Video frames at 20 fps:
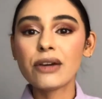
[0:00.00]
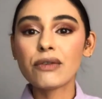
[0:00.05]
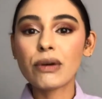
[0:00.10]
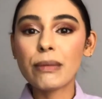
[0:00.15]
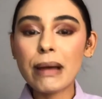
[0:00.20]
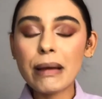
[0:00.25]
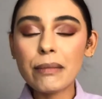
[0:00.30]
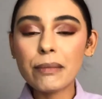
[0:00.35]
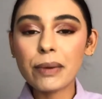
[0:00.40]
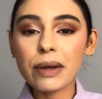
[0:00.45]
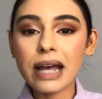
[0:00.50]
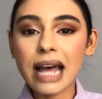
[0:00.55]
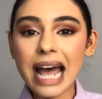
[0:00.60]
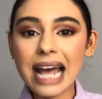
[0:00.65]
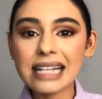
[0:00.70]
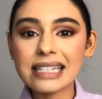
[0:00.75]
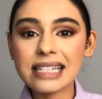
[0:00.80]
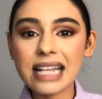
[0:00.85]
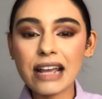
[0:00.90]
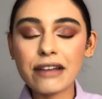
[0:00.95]
Remember,
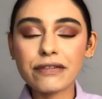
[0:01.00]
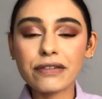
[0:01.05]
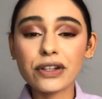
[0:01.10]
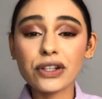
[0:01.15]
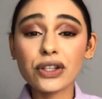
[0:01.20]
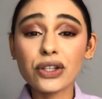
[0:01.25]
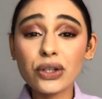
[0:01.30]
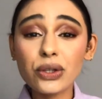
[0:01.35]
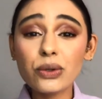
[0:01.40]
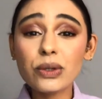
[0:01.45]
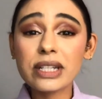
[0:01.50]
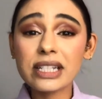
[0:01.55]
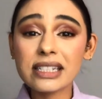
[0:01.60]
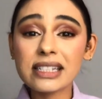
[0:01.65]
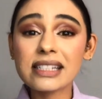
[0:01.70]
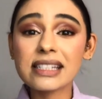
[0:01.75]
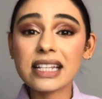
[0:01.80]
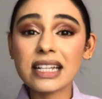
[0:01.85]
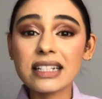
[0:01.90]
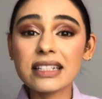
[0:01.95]
as ever, you
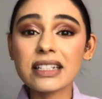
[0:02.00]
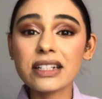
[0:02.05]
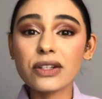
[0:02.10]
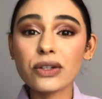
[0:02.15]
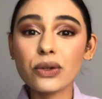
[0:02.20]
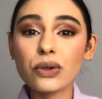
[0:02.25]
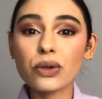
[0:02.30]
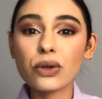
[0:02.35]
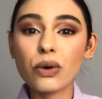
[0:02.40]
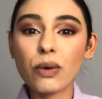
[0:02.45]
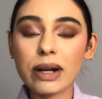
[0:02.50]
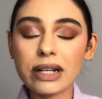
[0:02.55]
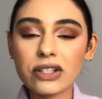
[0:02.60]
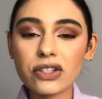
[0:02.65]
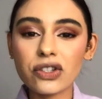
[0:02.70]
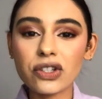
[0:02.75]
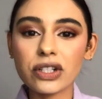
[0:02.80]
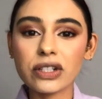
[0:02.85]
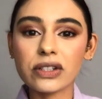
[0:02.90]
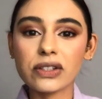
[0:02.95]
can send in your
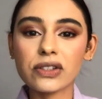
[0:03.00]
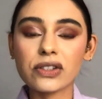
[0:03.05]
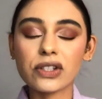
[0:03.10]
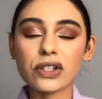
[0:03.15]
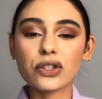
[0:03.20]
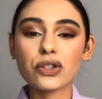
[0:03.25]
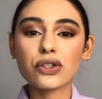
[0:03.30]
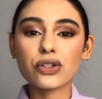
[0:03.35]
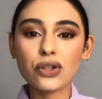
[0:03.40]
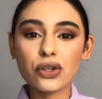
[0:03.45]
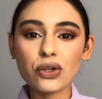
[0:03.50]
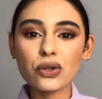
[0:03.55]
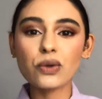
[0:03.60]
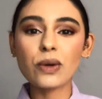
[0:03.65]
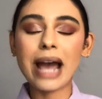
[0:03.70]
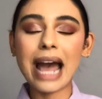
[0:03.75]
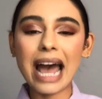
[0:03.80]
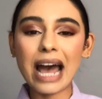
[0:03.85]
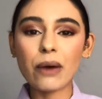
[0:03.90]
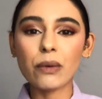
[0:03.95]
questions
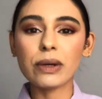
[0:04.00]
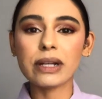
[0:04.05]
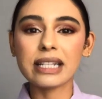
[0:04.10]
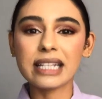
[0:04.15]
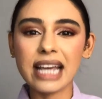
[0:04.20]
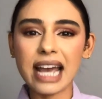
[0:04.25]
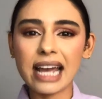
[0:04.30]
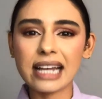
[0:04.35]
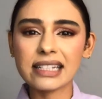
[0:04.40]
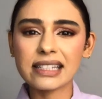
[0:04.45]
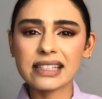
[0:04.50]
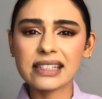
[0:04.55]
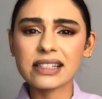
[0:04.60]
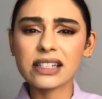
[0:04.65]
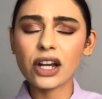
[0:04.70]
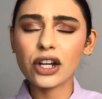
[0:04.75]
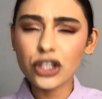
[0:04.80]
to our guests.